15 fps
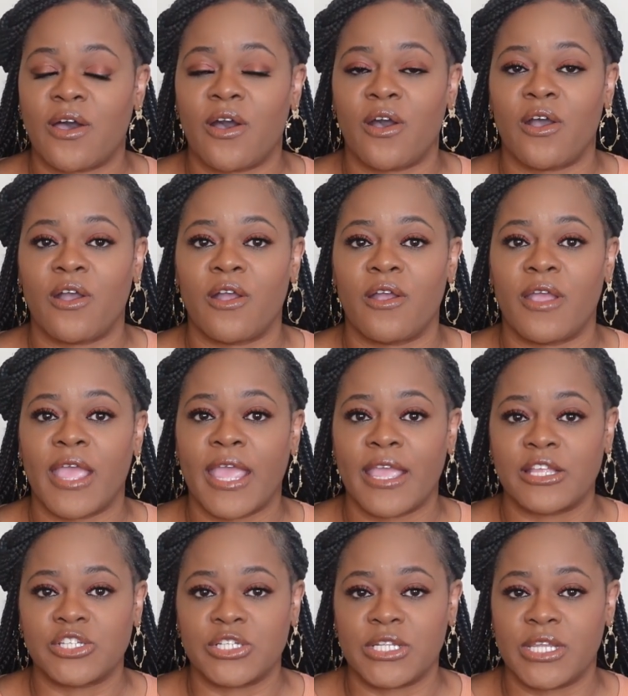are
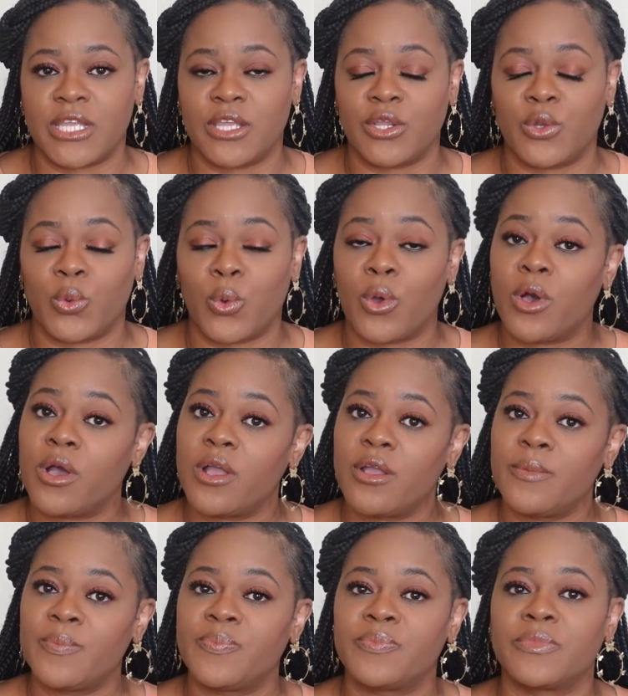Angelique Noire,